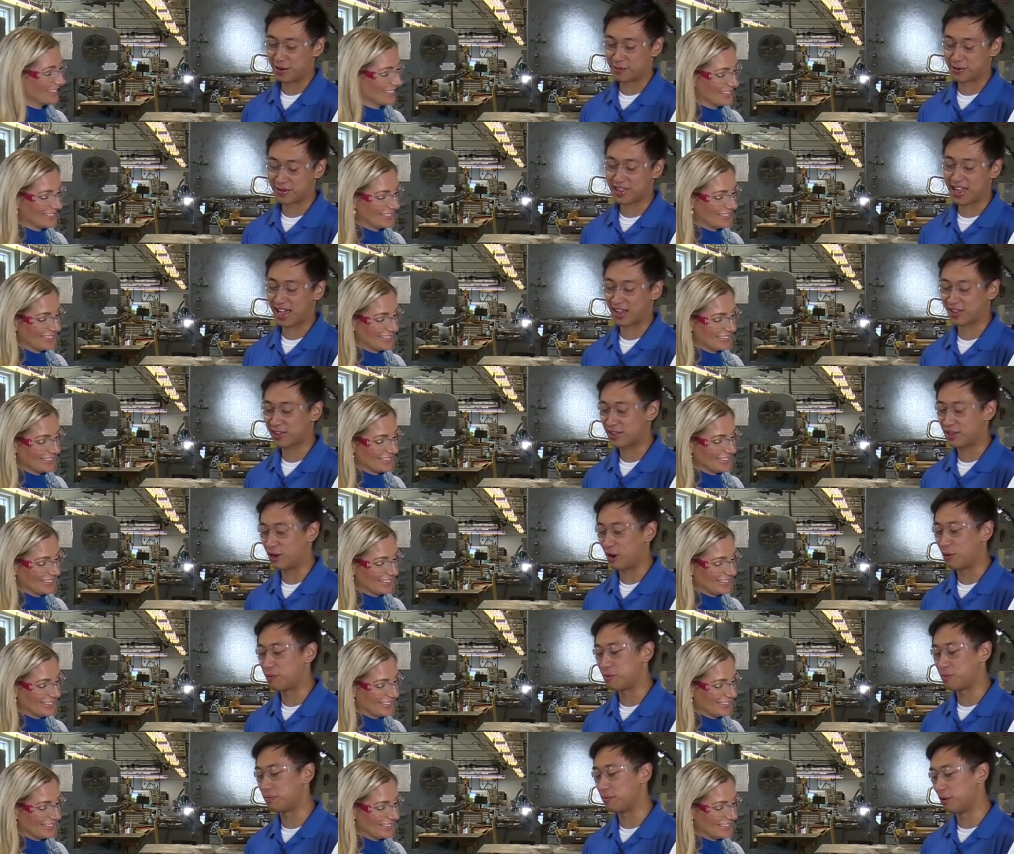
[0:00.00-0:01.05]
Speaker 1: It protects the
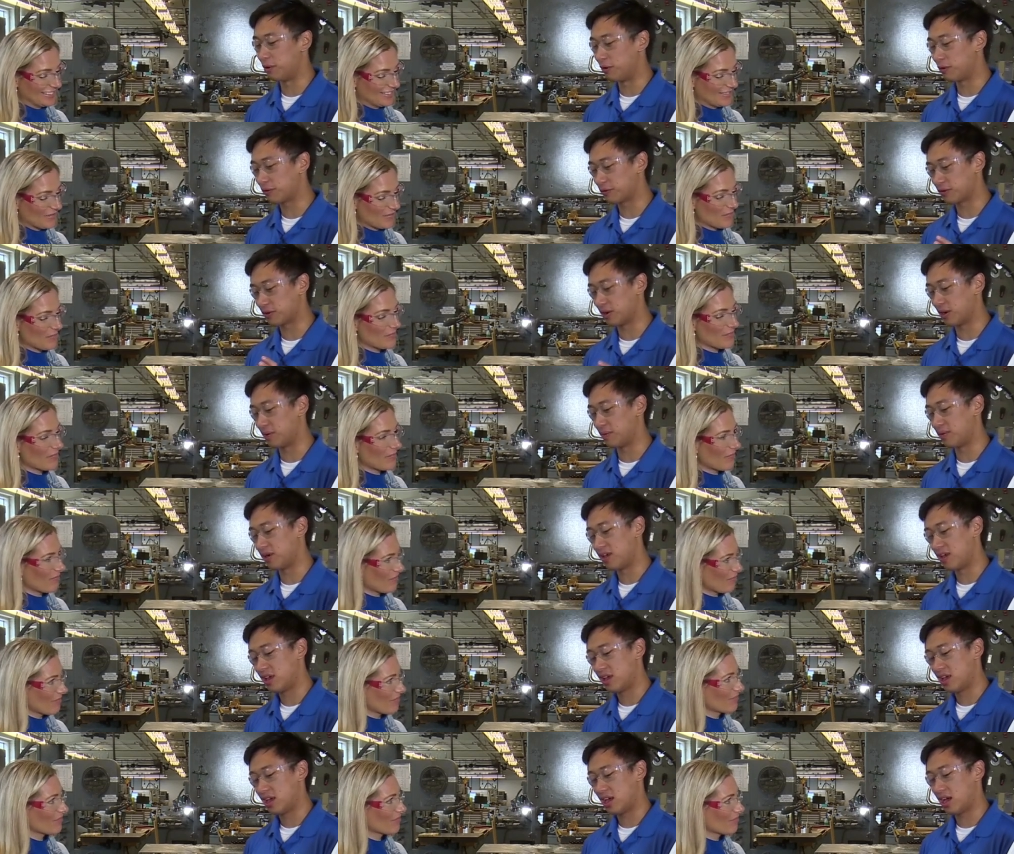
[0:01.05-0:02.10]
open bowl from
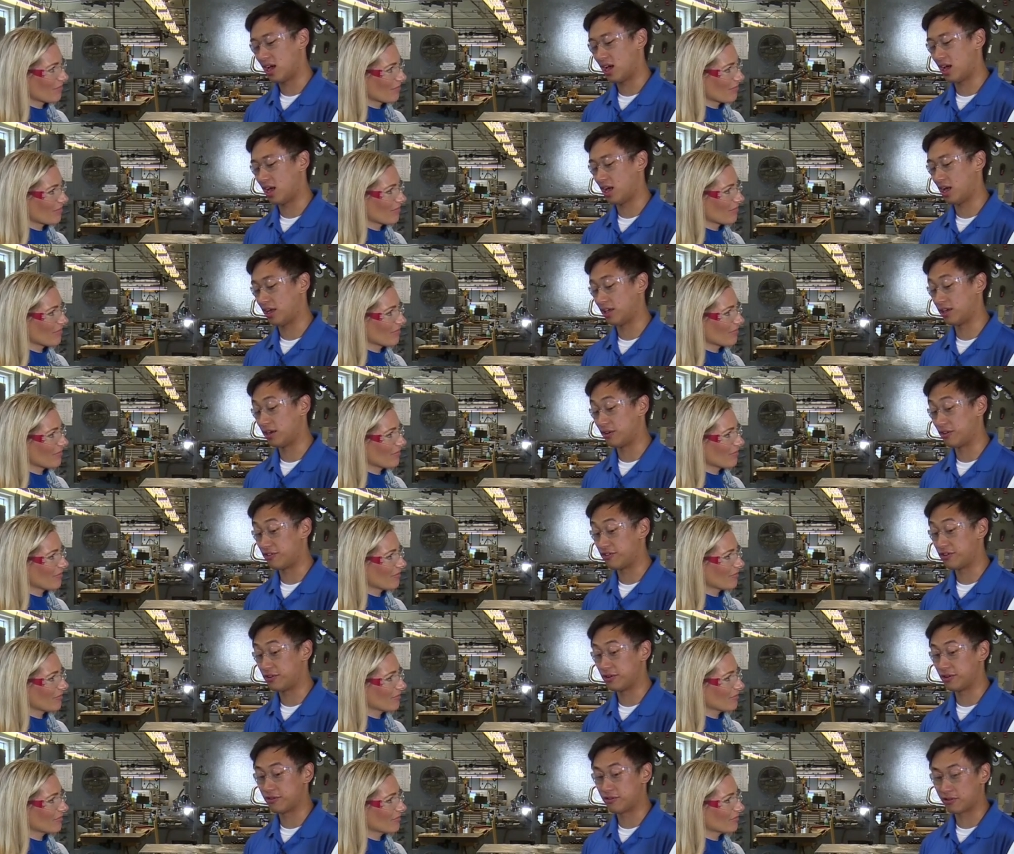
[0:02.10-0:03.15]
uh, young
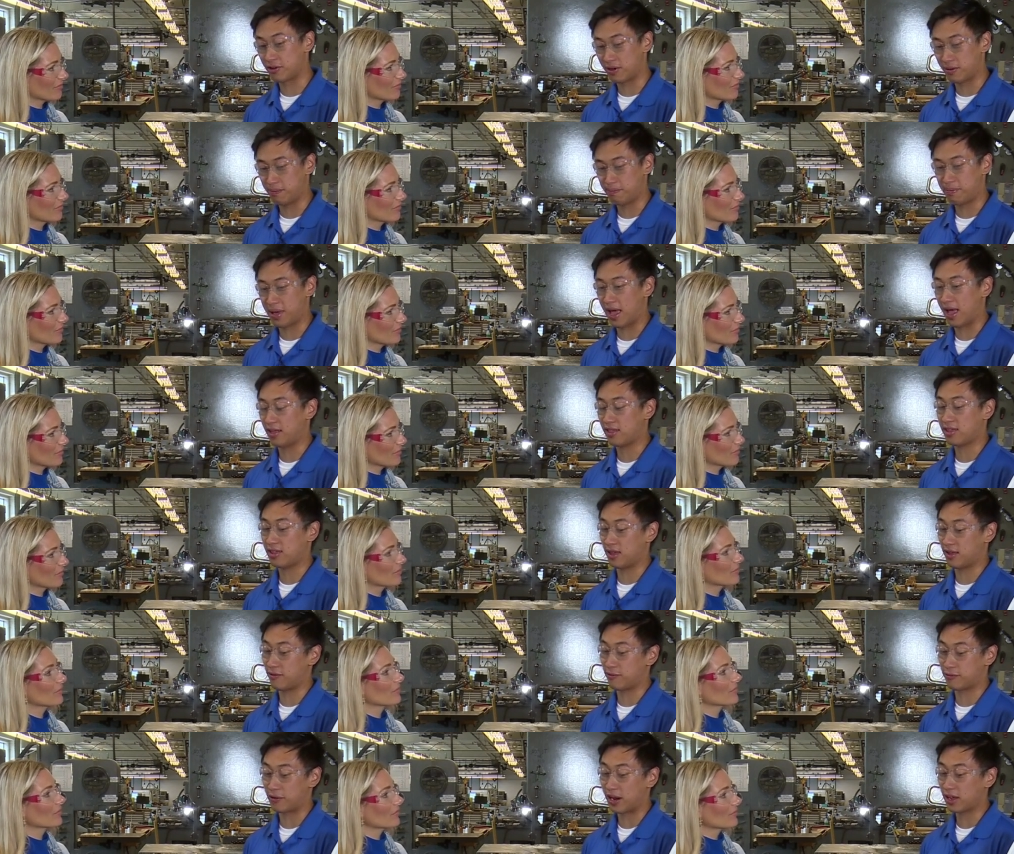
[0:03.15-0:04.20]
children, pets,
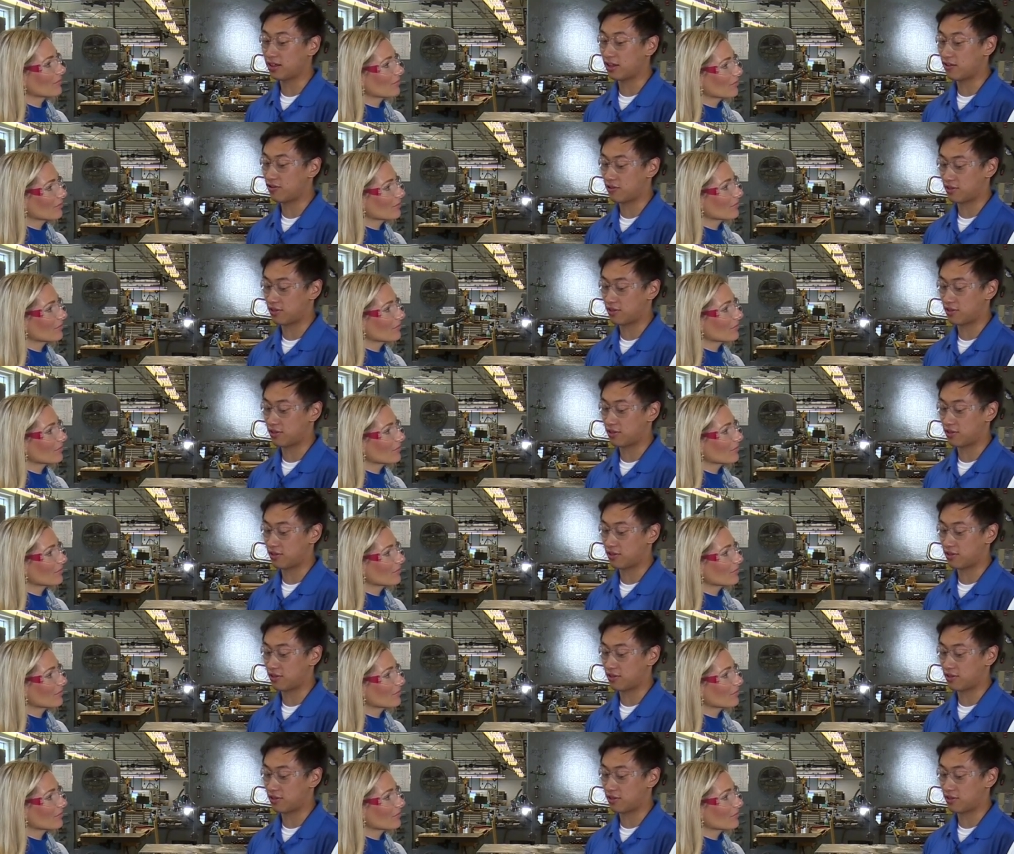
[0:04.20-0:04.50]
and frankly,